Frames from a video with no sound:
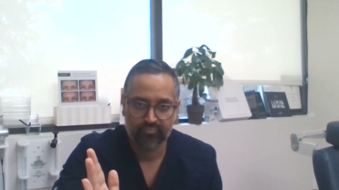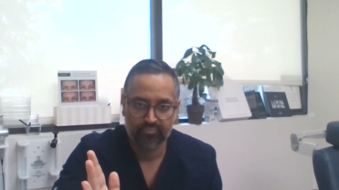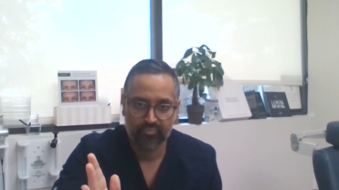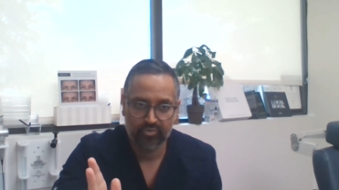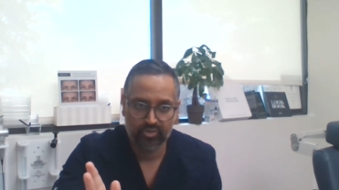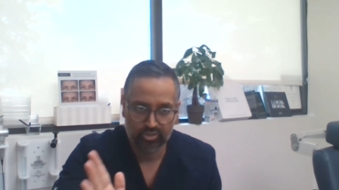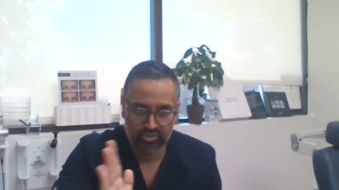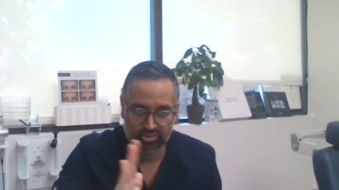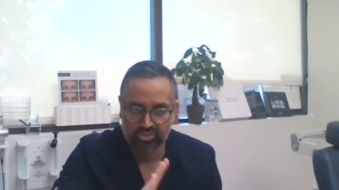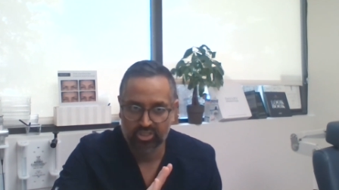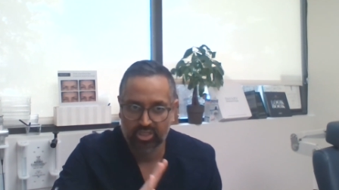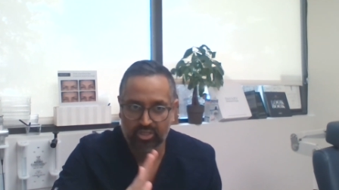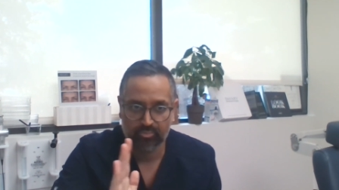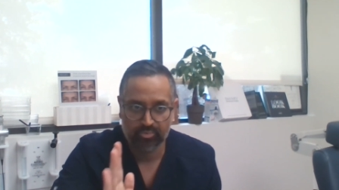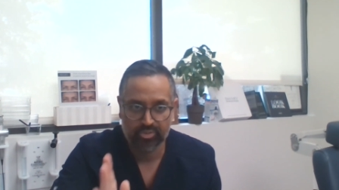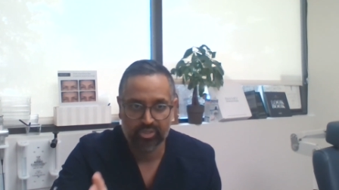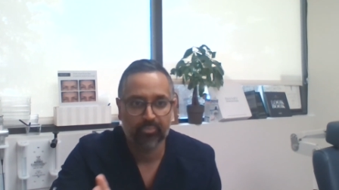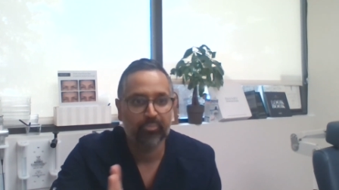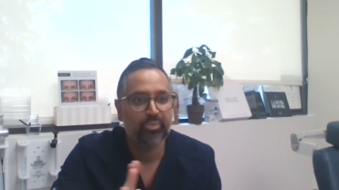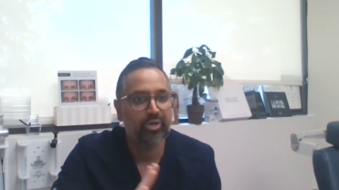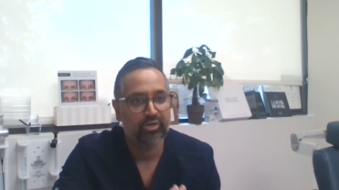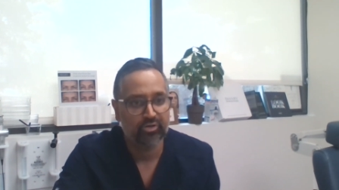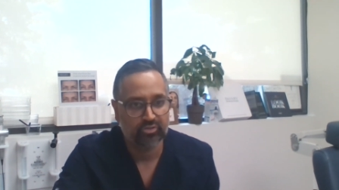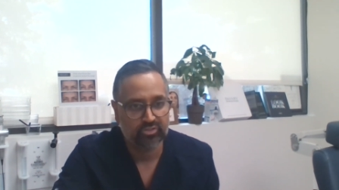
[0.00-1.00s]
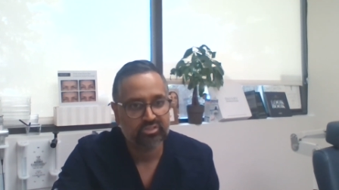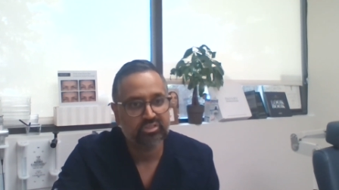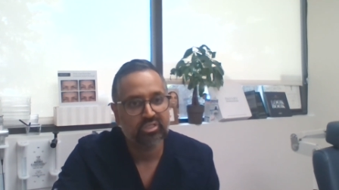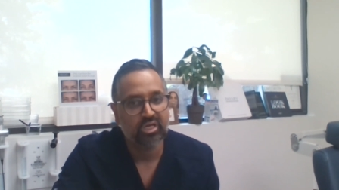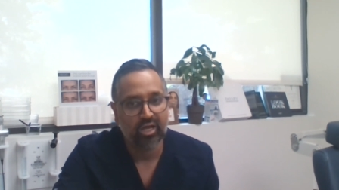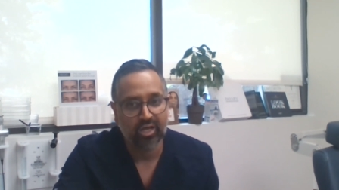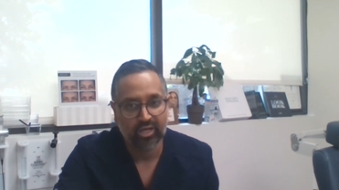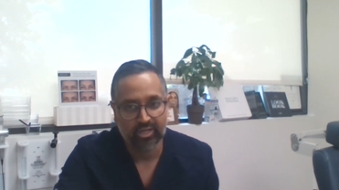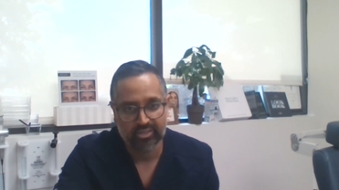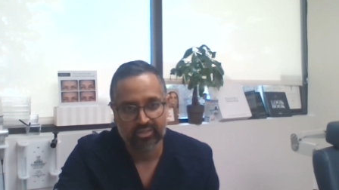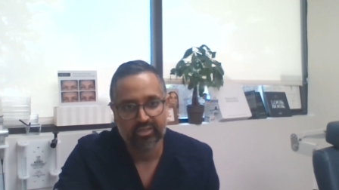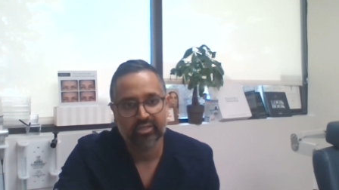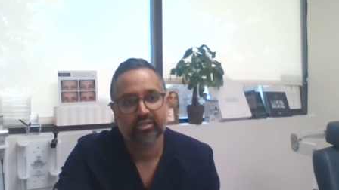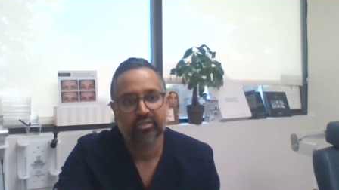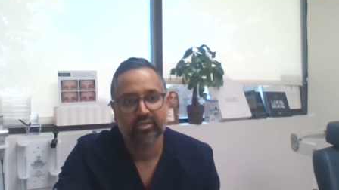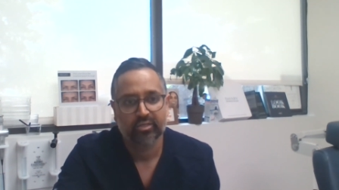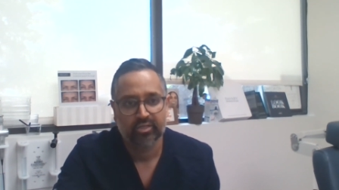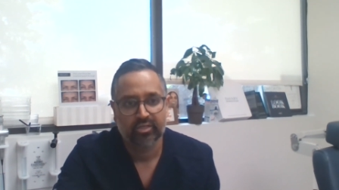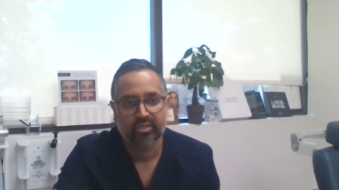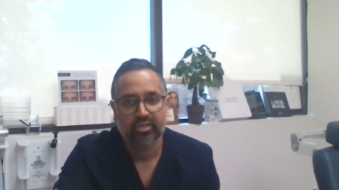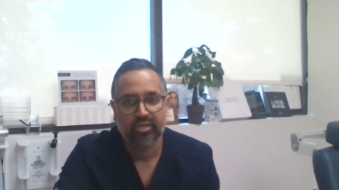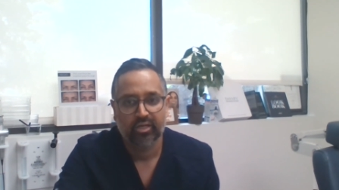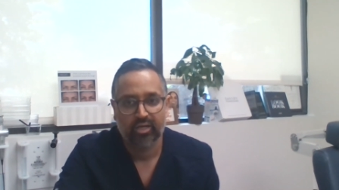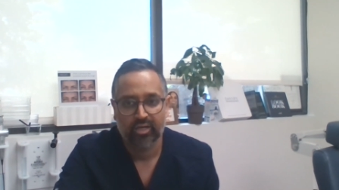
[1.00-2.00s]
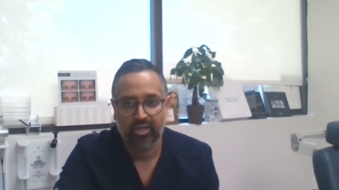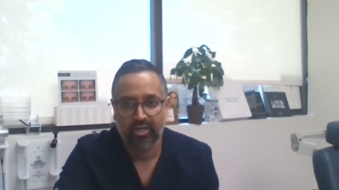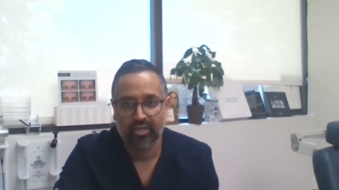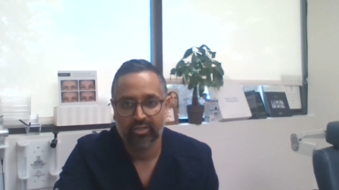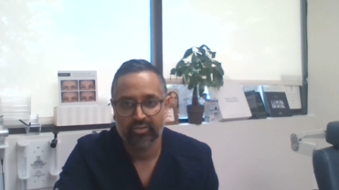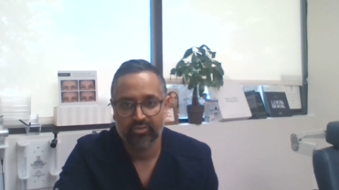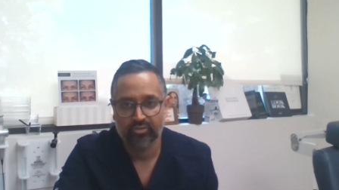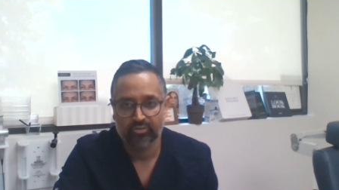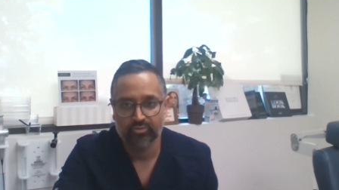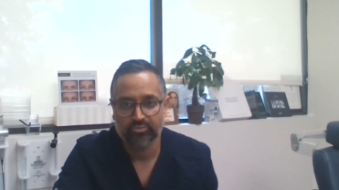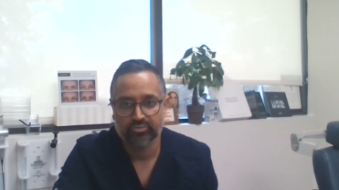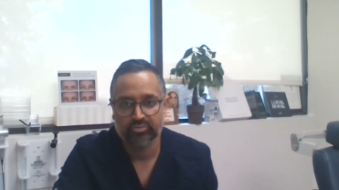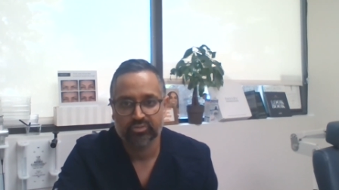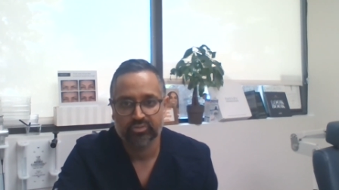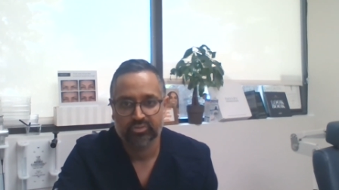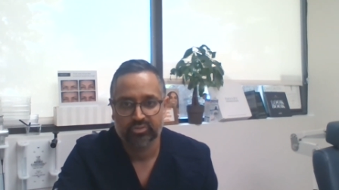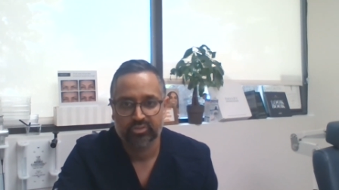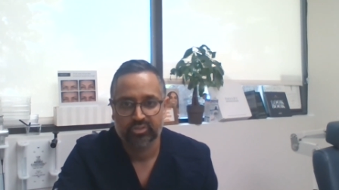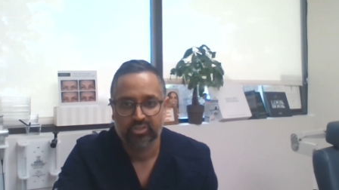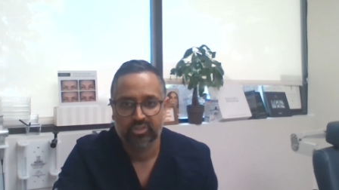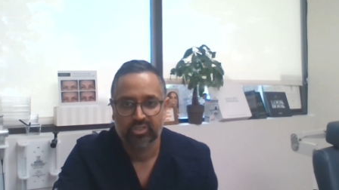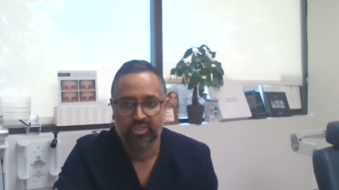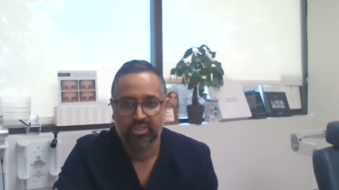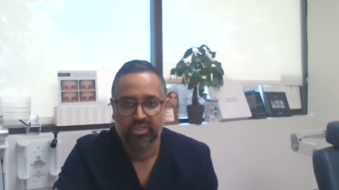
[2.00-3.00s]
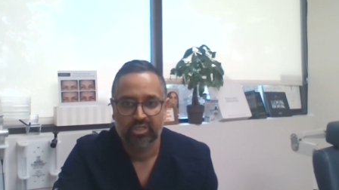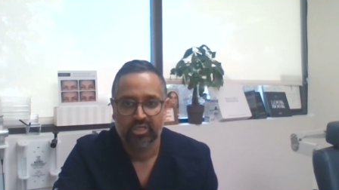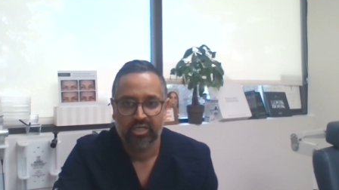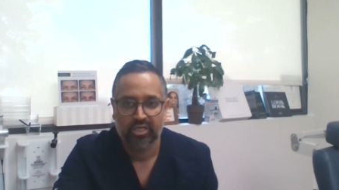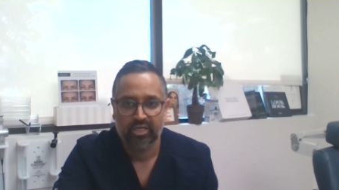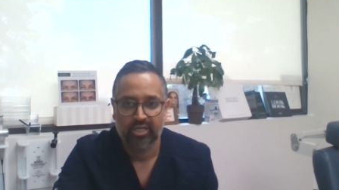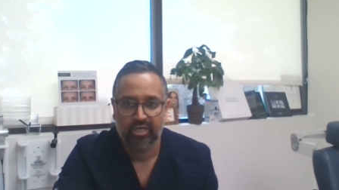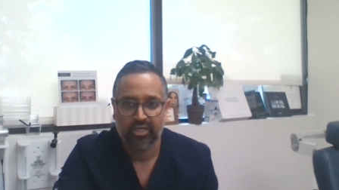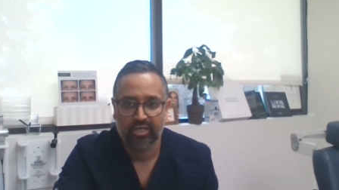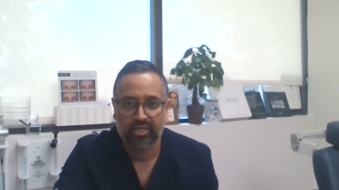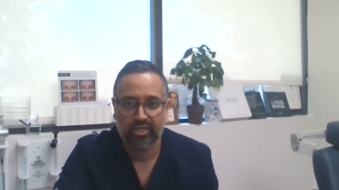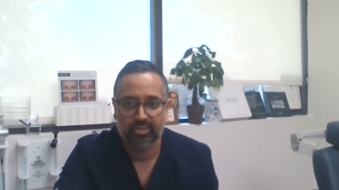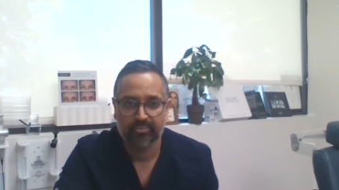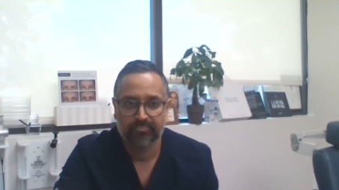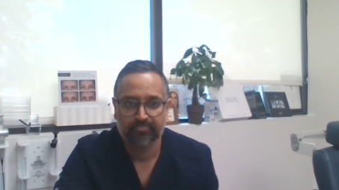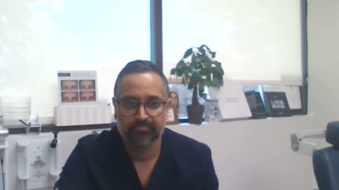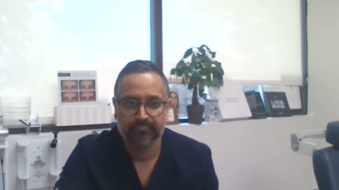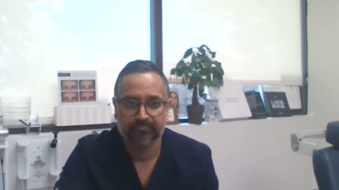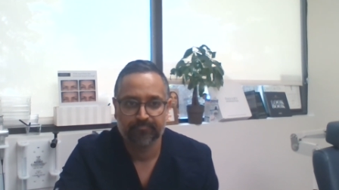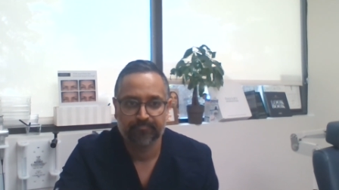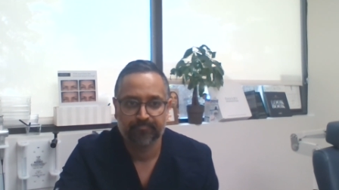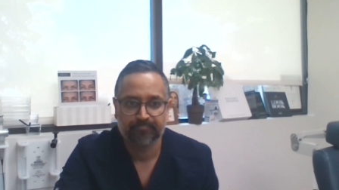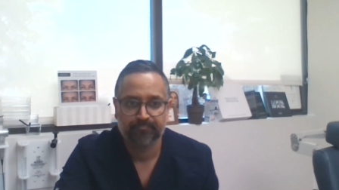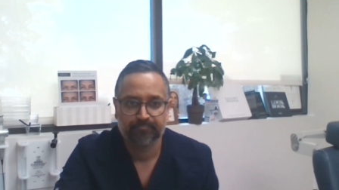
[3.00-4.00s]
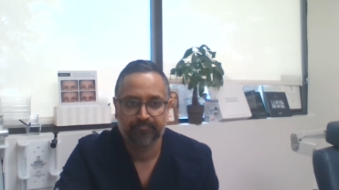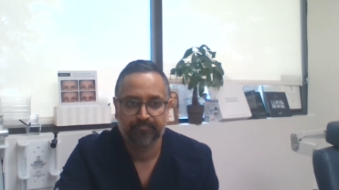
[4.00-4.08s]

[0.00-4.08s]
there's going to be a better side on those. Um,